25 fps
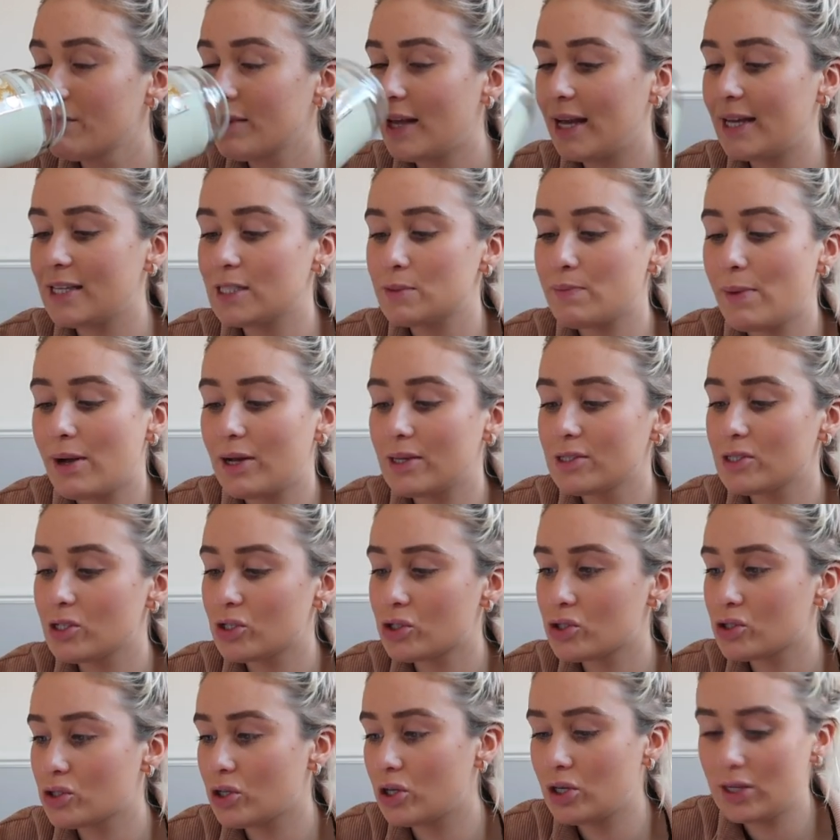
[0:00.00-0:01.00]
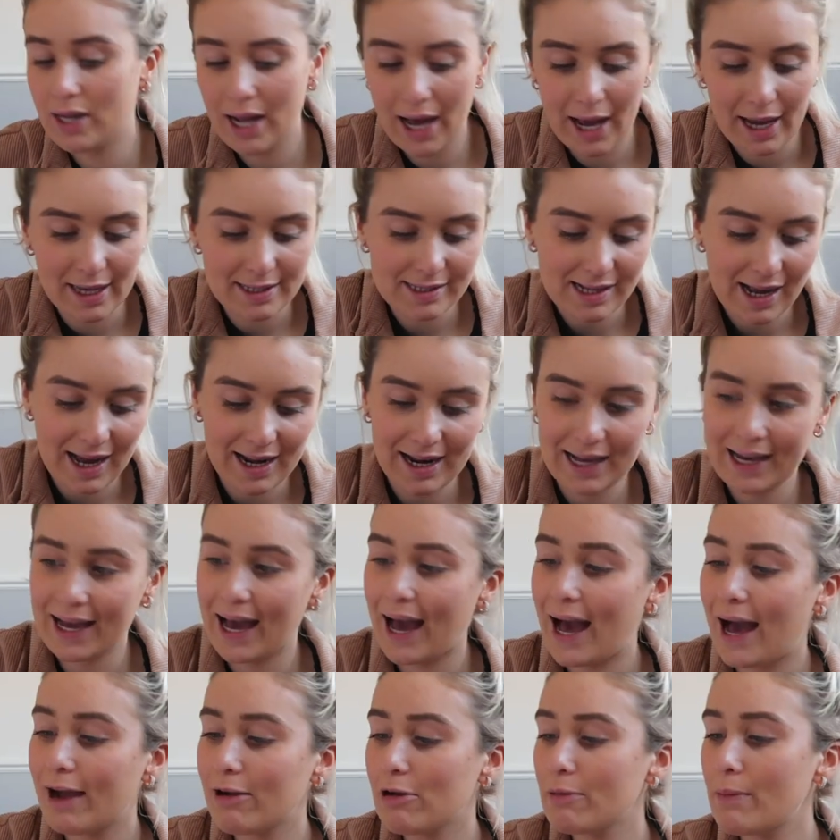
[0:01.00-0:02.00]
It smells so nice, and I
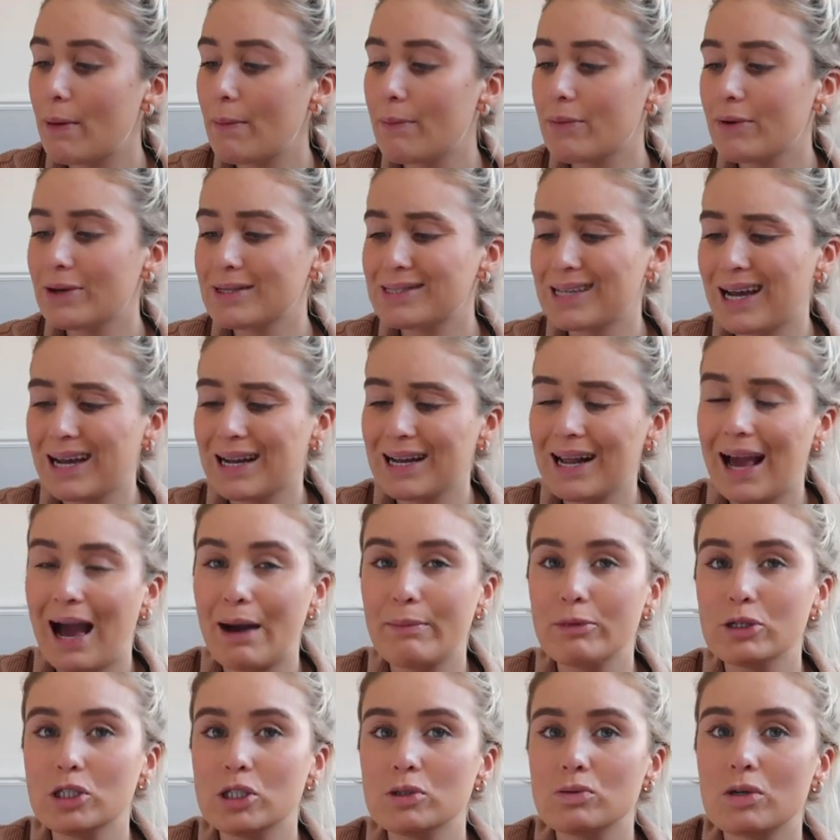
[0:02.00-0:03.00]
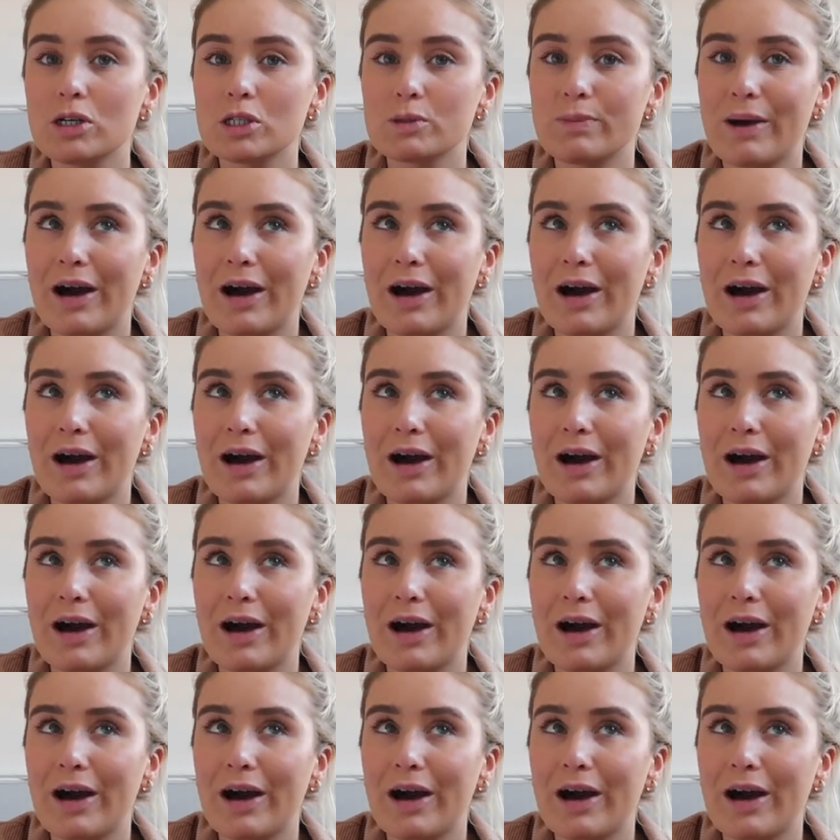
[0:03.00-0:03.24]
can't remember exactly how much it was,